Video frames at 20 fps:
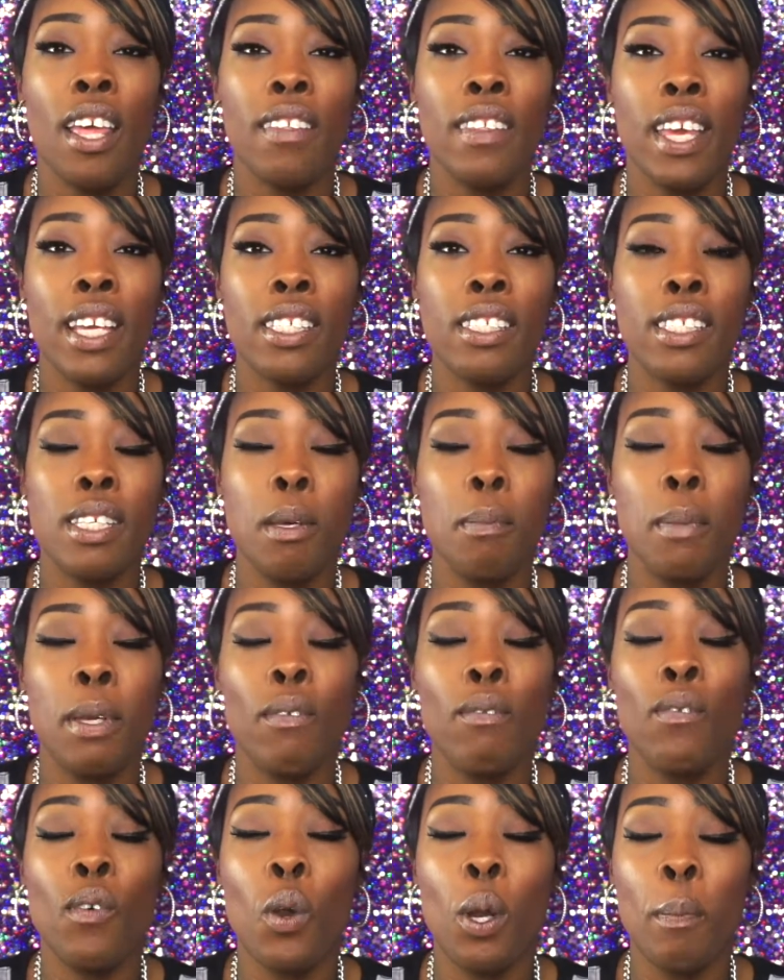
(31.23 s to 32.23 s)
They sent
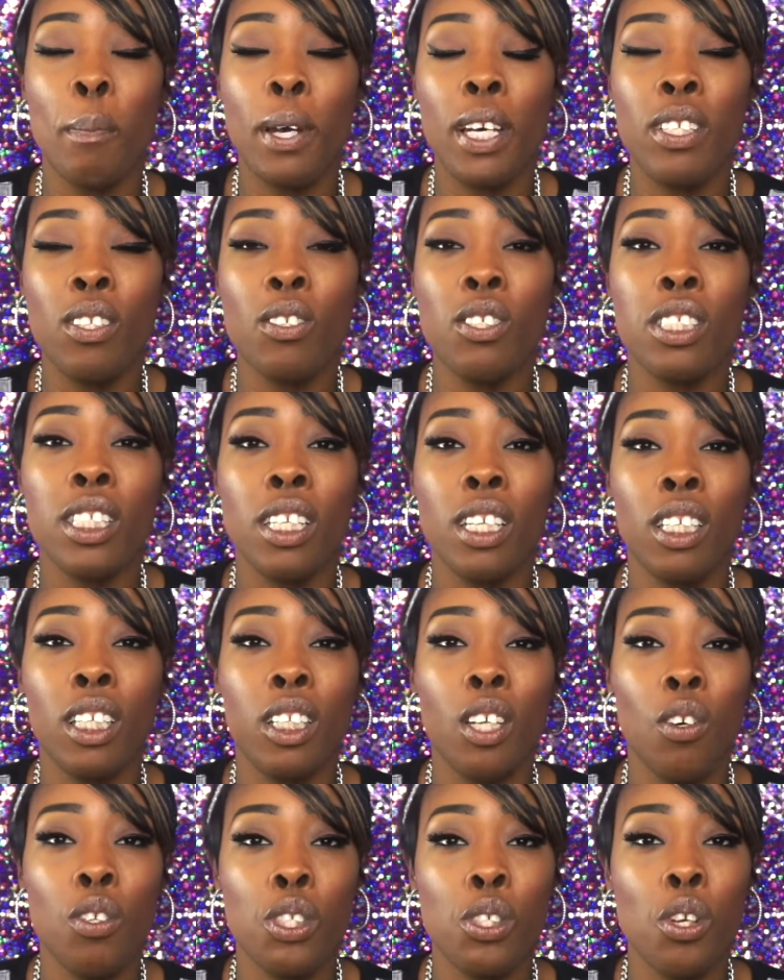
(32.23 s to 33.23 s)
me 4 bundles in a
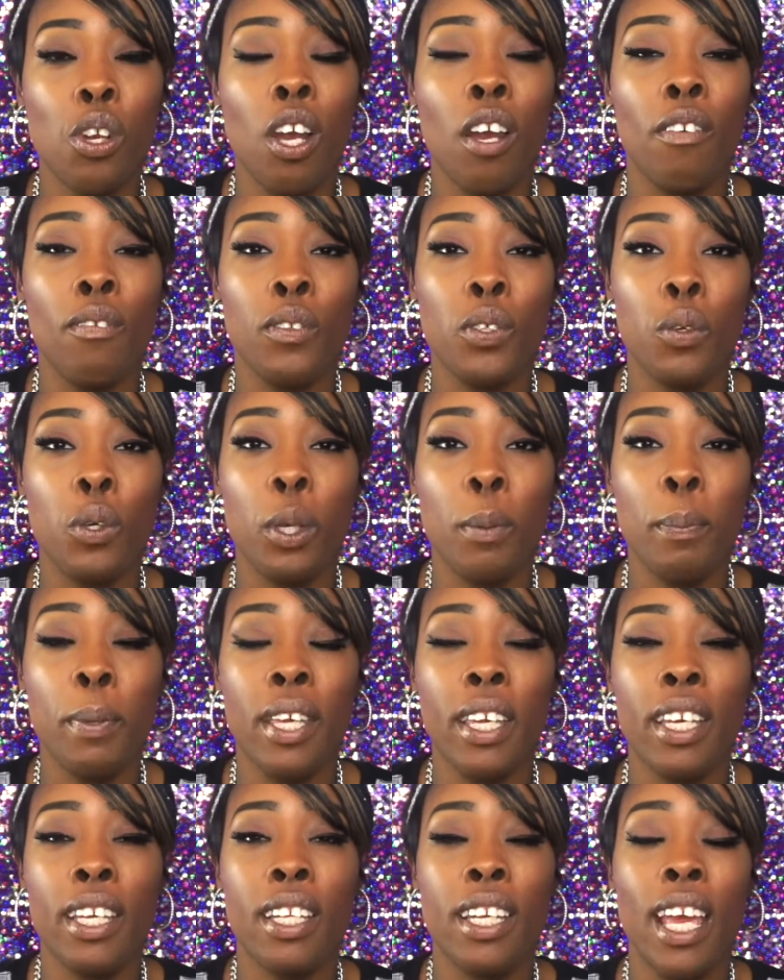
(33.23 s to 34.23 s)
closure of
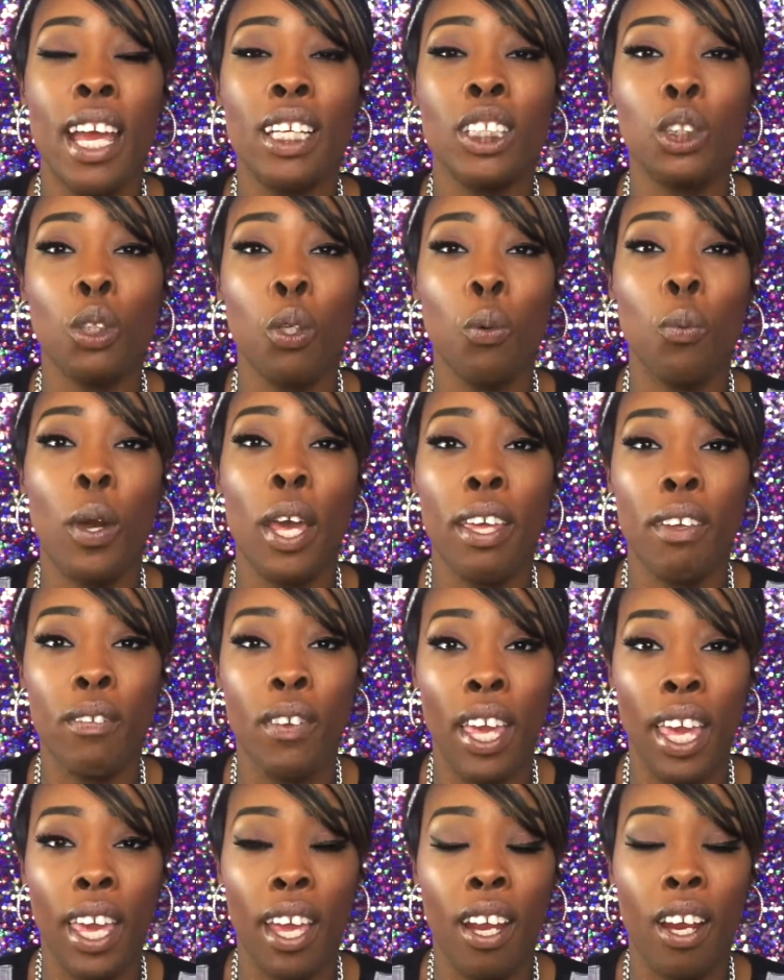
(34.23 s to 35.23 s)
European Natural Wave
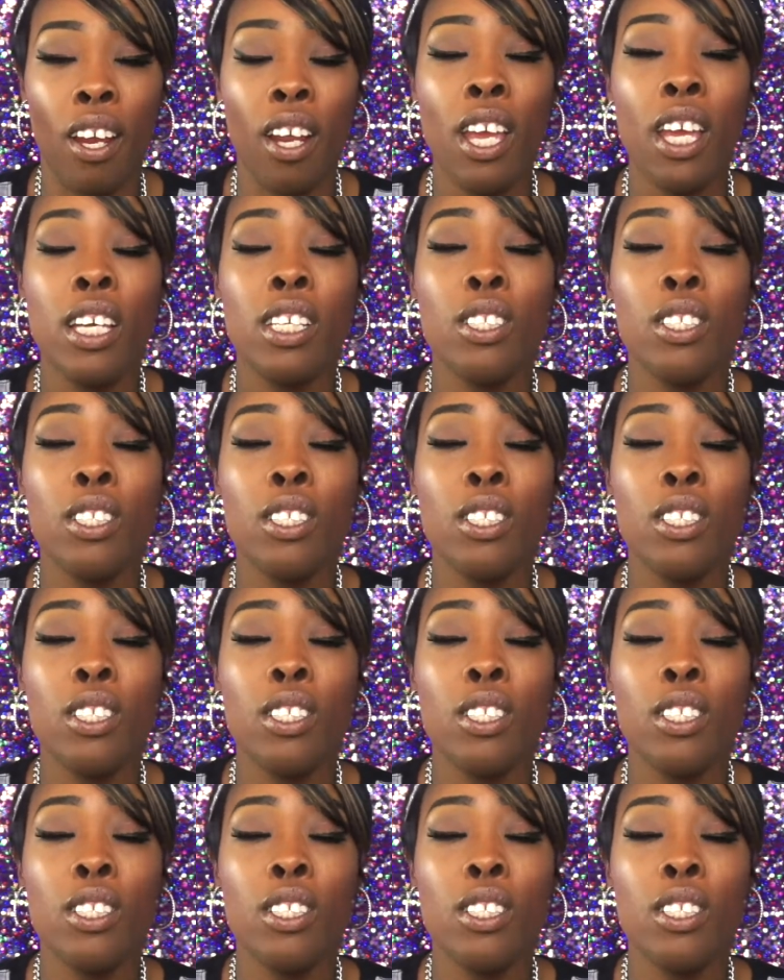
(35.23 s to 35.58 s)
Hair